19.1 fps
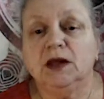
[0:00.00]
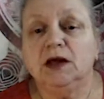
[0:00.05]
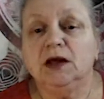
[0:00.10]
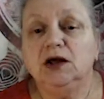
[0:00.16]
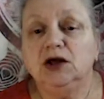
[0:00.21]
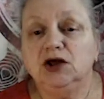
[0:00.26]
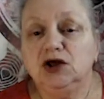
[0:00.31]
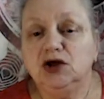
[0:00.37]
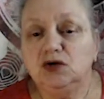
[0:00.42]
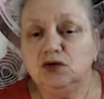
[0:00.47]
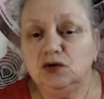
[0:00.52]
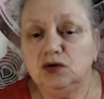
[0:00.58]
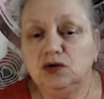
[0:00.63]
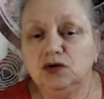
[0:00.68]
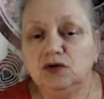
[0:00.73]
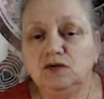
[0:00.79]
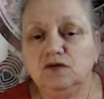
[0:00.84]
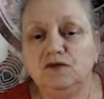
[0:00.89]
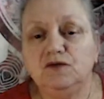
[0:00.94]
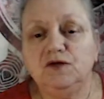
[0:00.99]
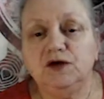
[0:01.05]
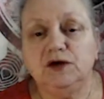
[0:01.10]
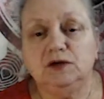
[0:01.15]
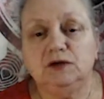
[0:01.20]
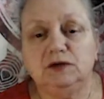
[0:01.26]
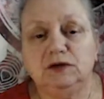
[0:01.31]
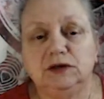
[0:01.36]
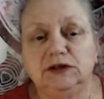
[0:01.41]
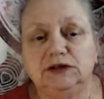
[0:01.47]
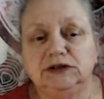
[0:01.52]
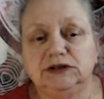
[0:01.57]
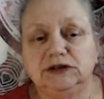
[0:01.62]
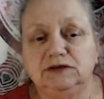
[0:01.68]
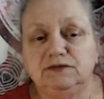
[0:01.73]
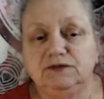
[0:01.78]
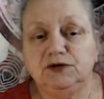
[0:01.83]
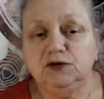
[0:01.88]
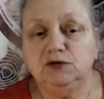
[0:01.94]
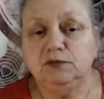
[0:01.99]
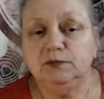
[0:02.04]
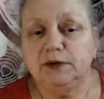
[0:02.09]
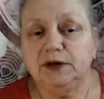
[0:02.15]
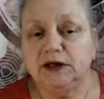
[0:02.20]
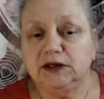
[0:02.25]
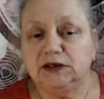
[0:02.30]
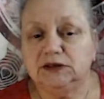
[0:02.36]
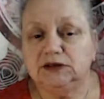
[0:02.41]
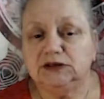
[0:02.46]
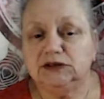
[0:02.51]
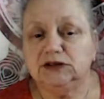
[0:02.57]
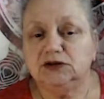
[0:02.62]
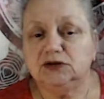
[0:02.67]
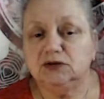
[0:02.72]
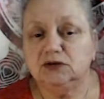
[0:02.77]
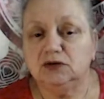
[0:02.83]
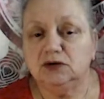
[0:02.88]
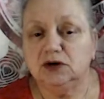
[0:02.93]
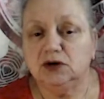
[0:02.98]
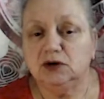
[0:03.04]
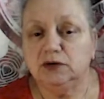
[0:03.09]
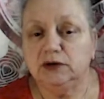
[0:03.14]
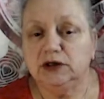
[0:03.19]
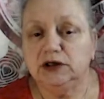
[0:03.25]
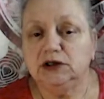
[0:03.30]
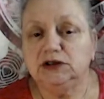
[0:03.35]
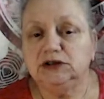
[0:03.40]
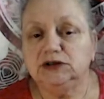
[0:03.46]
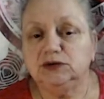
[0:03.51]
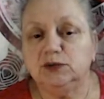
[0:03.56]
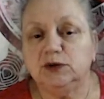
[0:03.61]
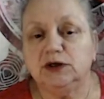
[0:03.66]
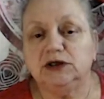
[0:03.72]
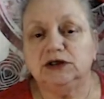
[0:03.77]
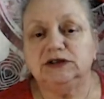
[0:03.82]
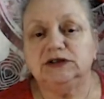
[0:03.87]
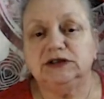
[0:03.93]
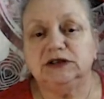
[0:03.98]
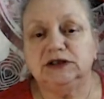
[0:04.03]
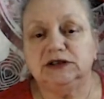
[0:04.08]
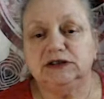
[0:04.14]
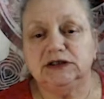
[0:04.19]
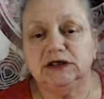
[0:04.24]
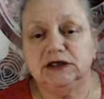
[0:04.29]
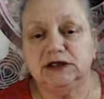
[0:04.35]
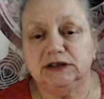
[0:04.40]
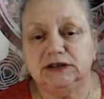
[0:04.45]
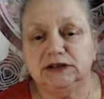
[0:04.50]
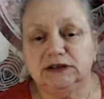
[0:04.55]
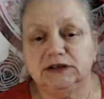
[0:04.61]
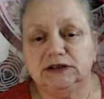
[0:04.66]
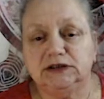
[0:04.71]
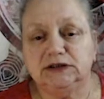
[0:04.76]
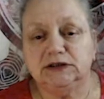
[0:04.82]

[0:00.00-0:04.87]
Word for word: You could feel as if your plans are not going as well as intended.